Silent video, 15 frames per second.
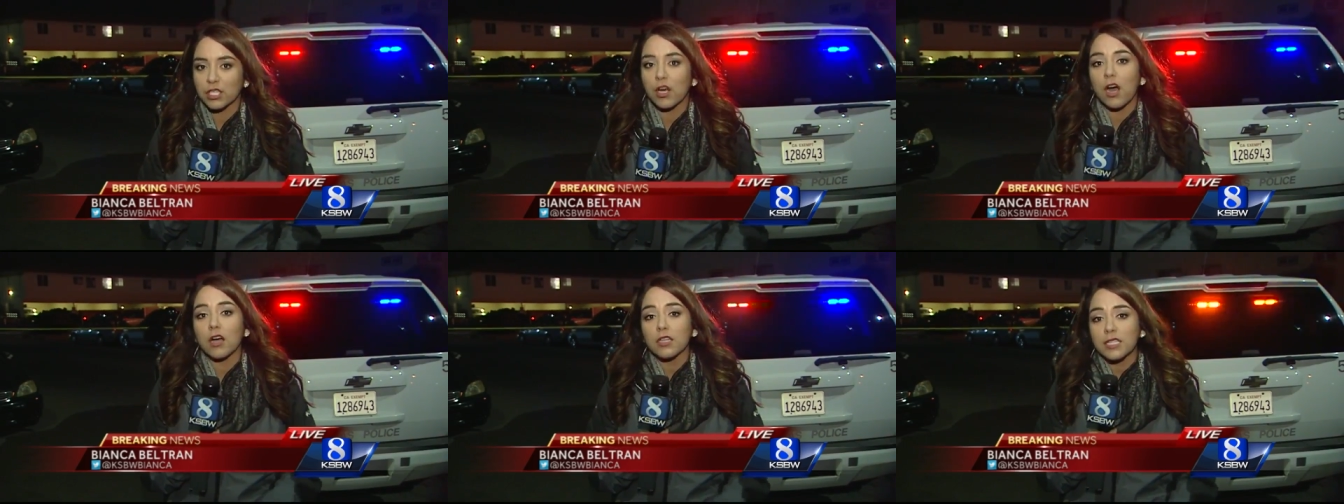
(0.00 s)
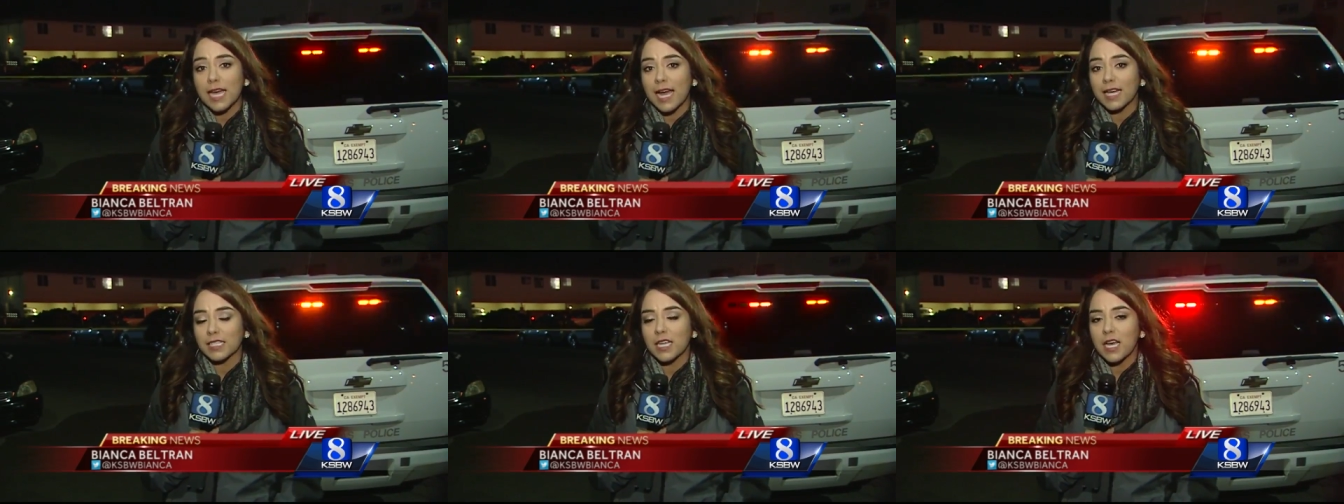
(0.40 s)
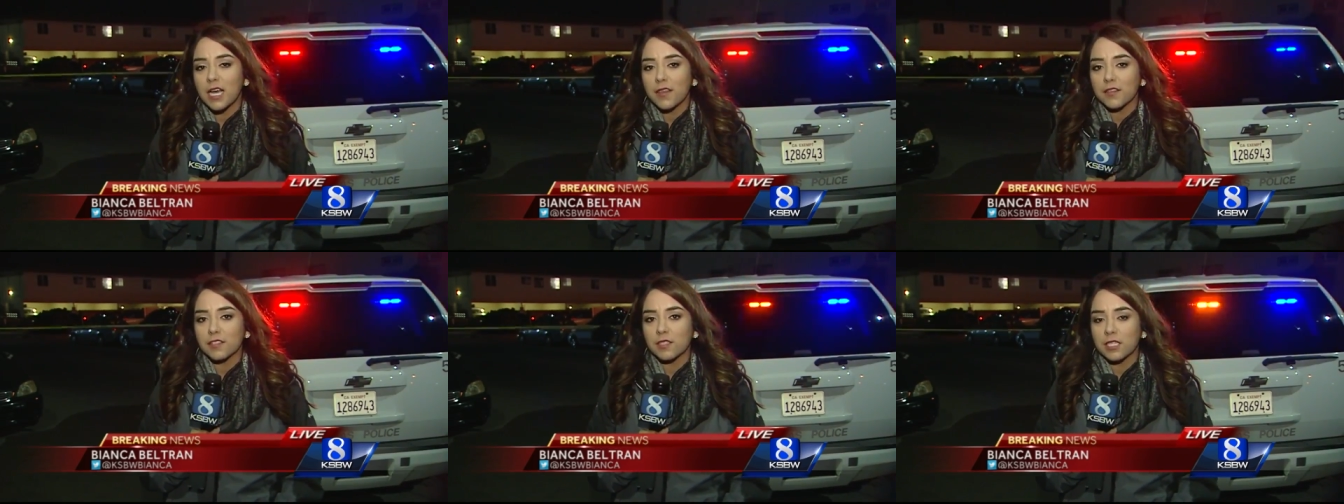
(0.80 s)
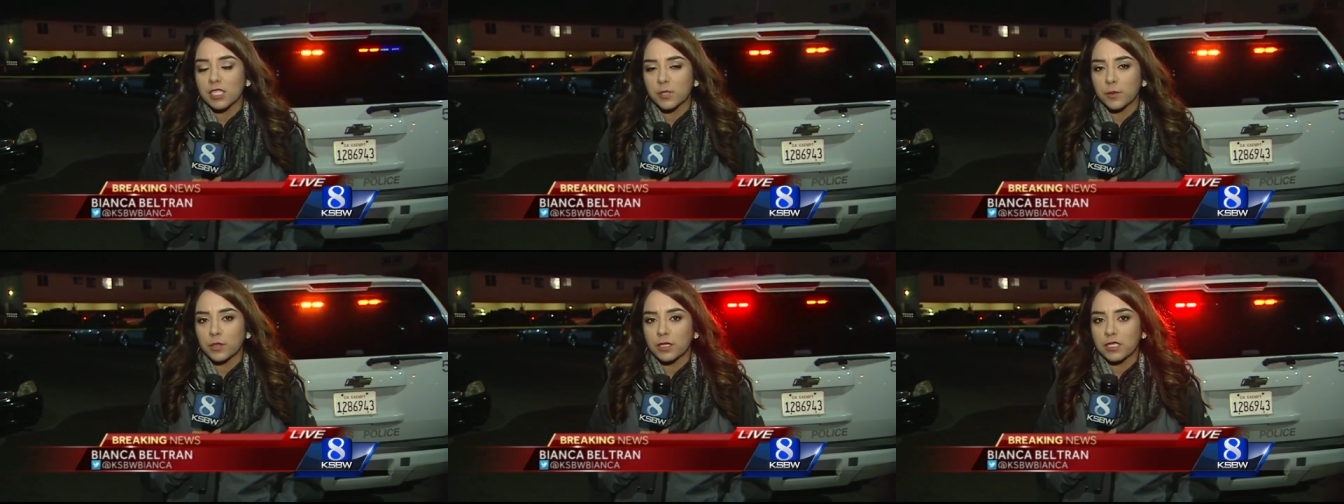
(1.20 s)
to contact the
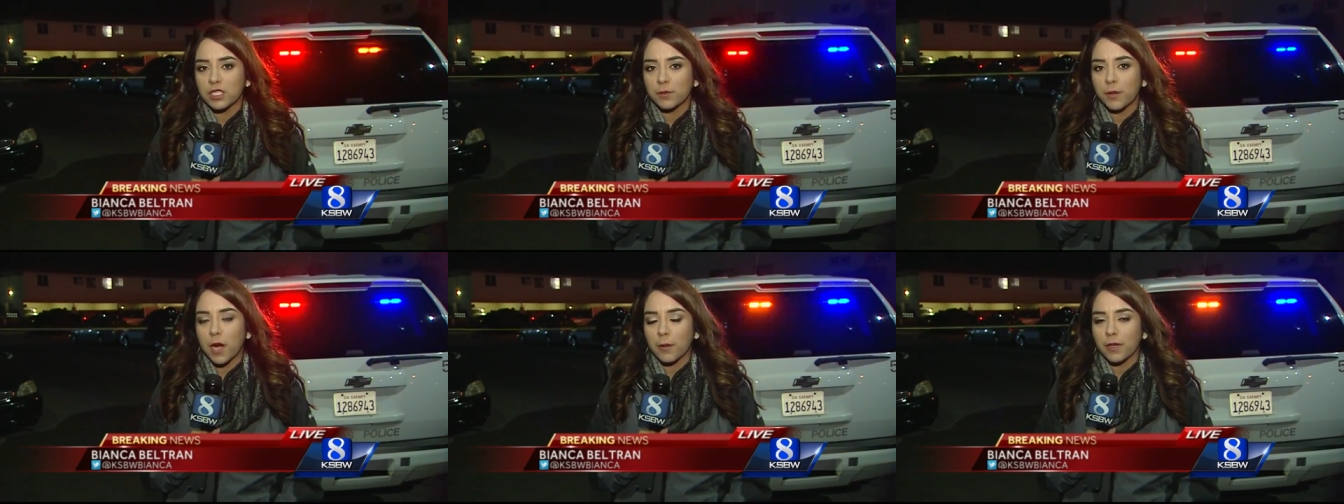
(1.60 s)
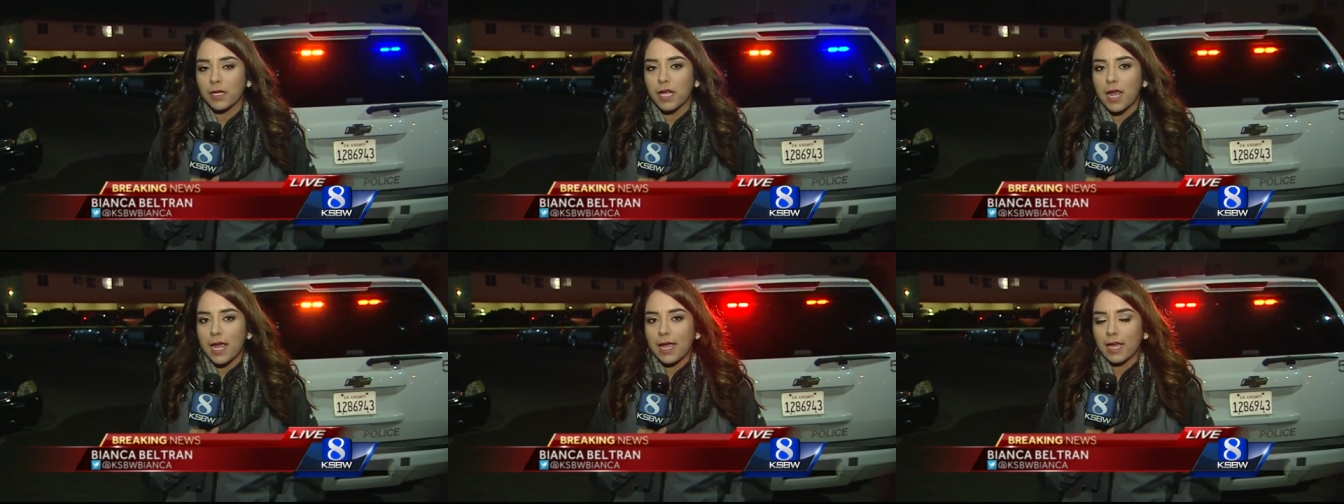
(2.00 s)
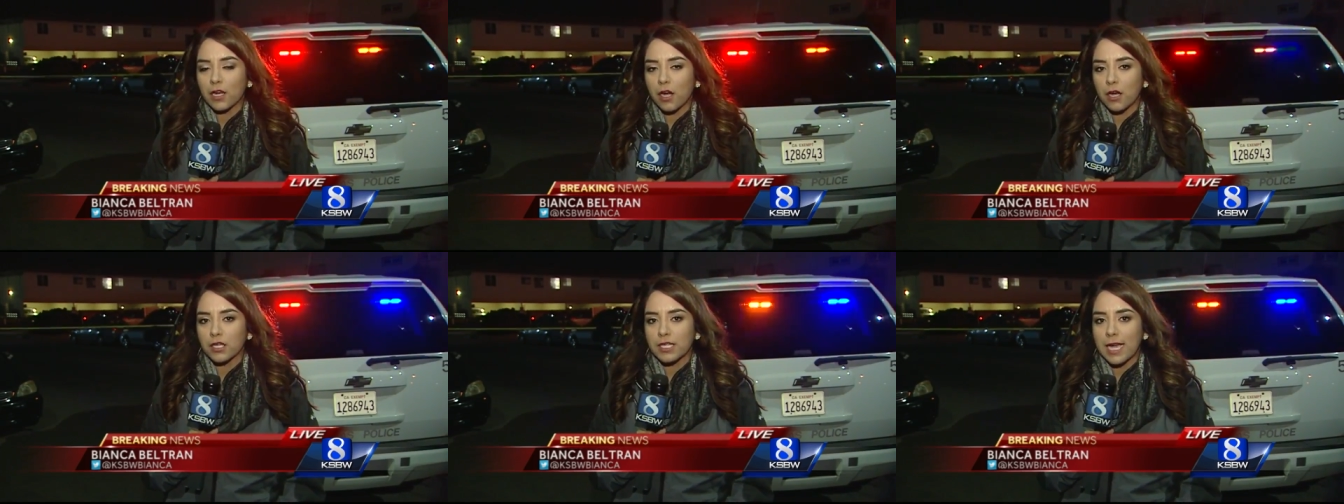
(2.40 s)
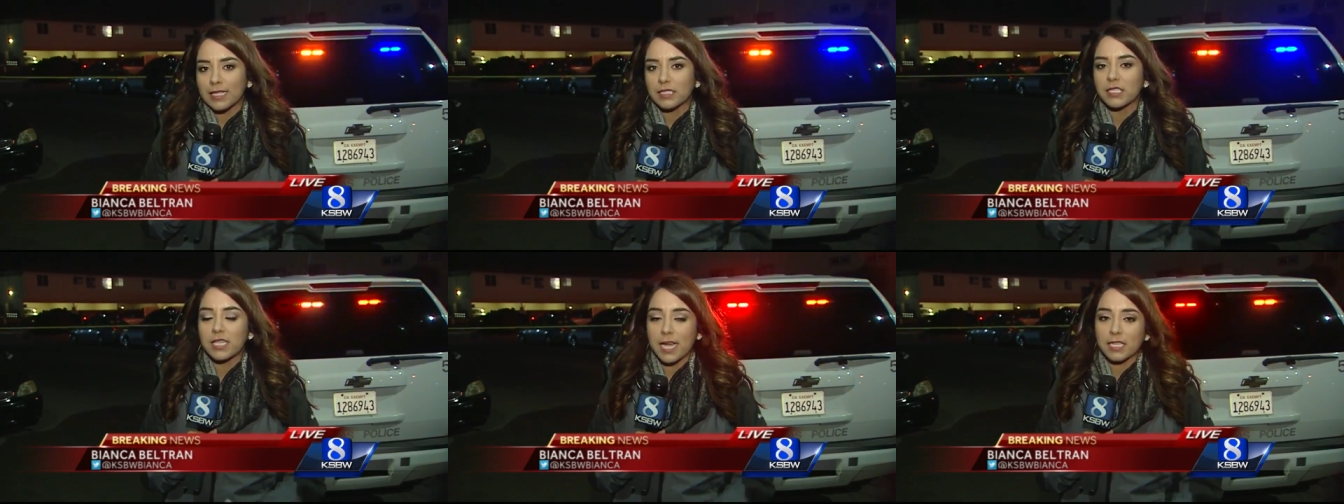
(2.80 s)
Salinas Police Department and
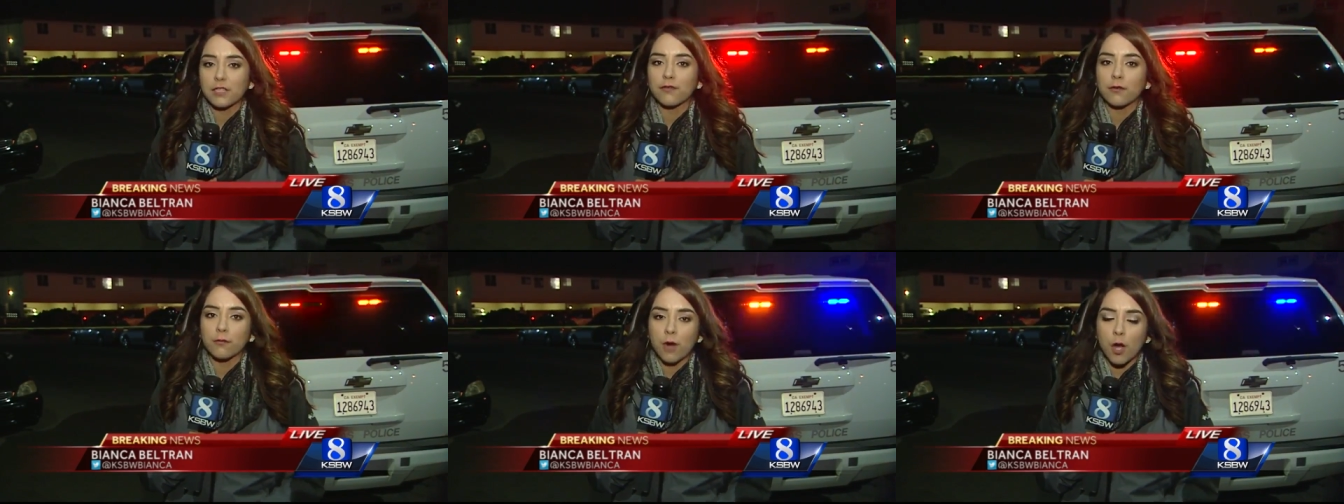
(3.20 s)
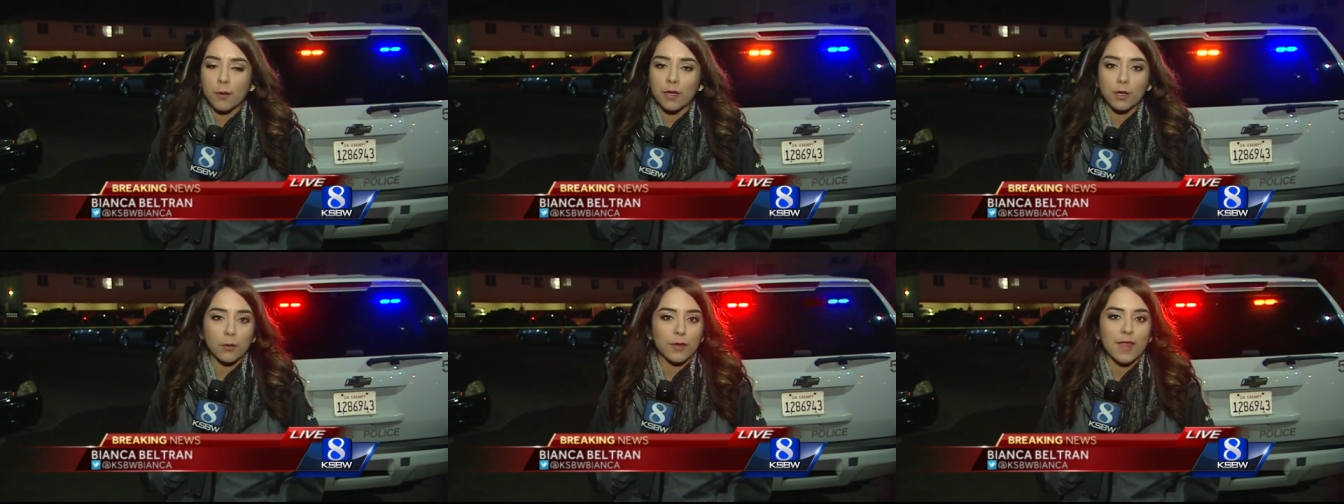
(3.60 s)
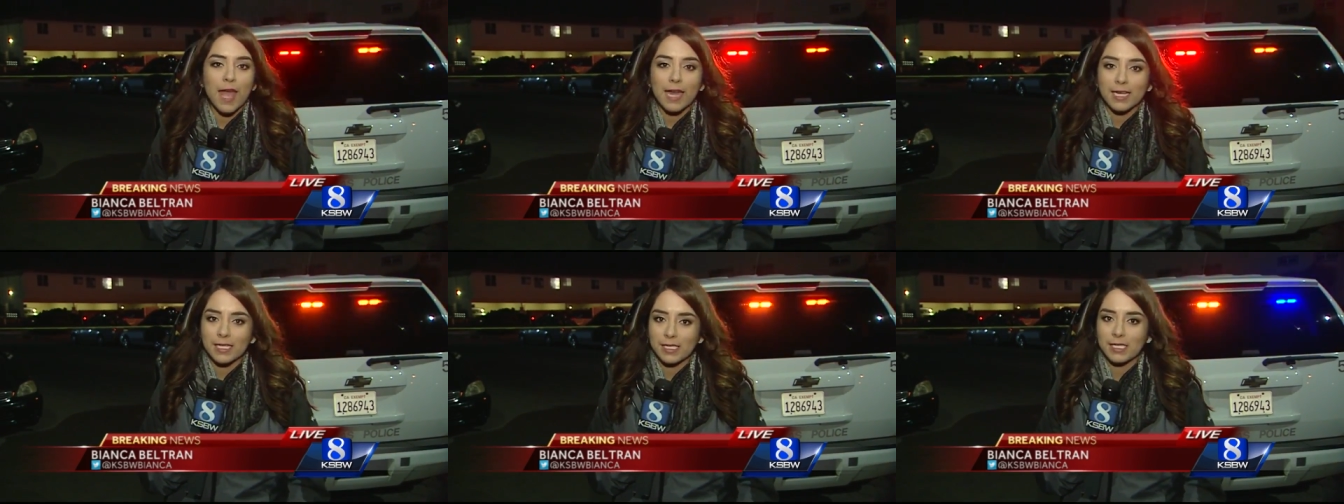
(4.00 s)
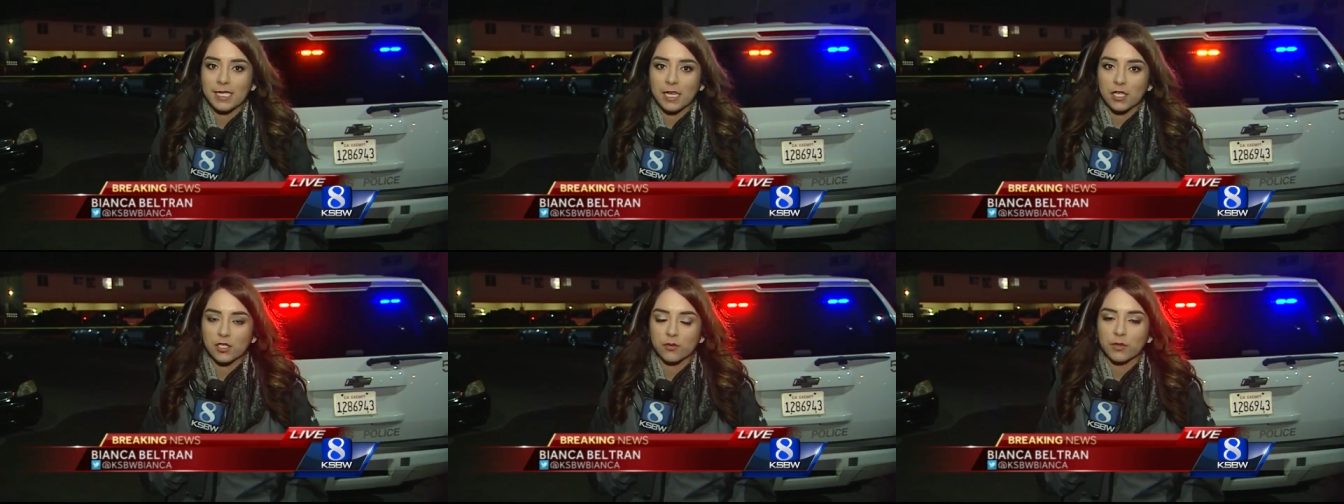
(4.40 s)
contact Detective Roman with any
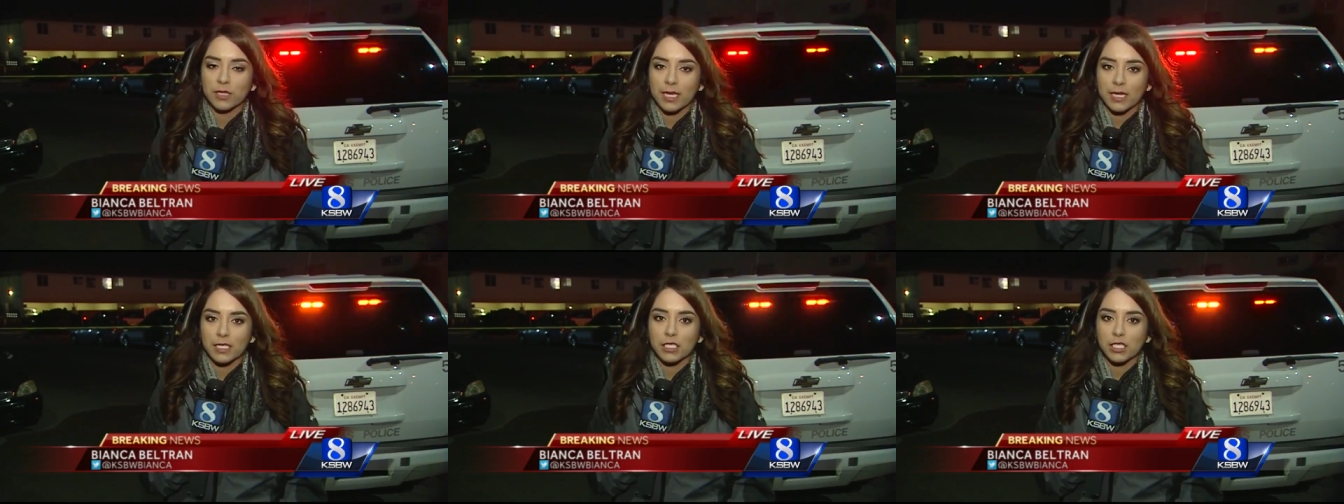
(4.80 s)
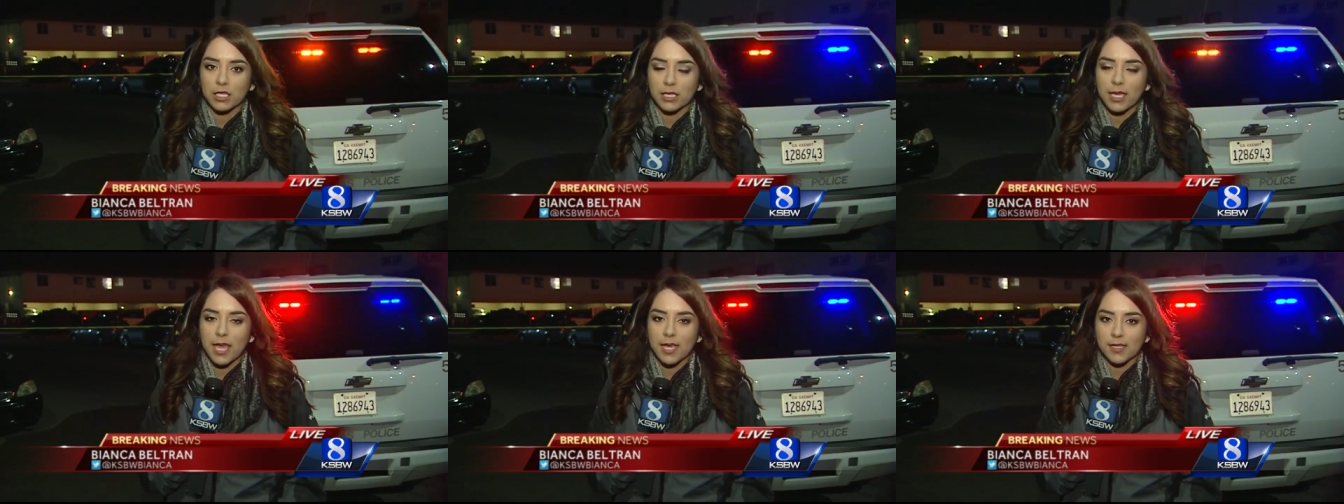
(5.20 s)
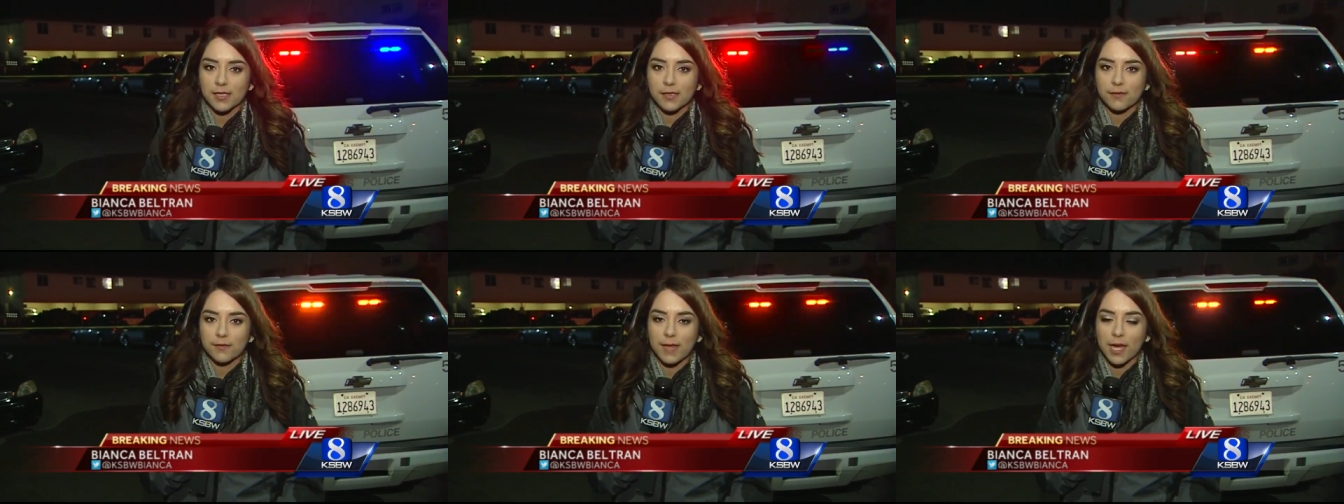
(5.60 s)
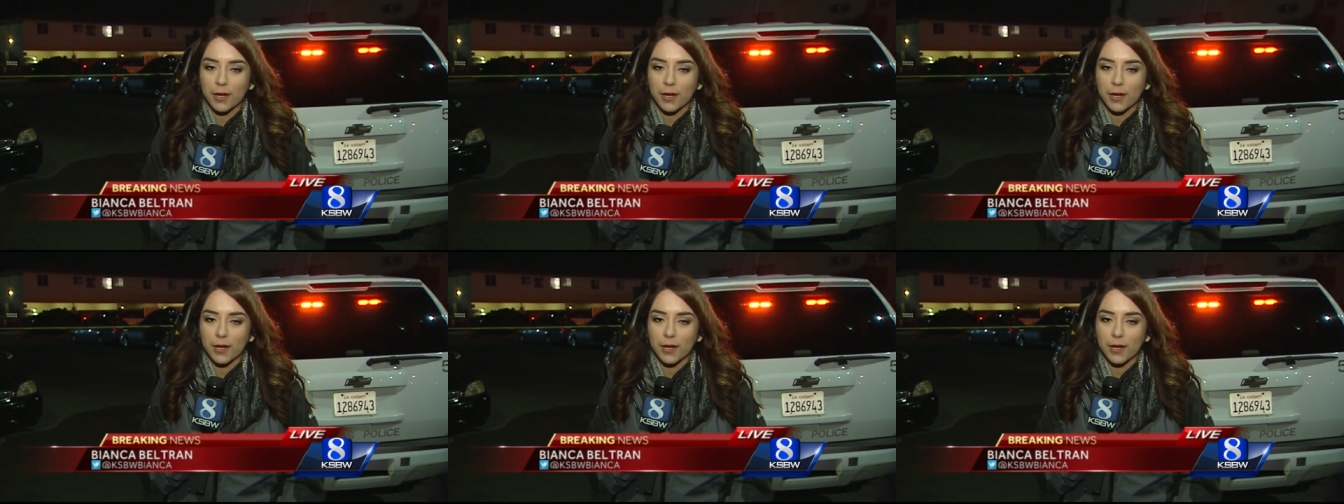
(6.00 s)
details related to the case.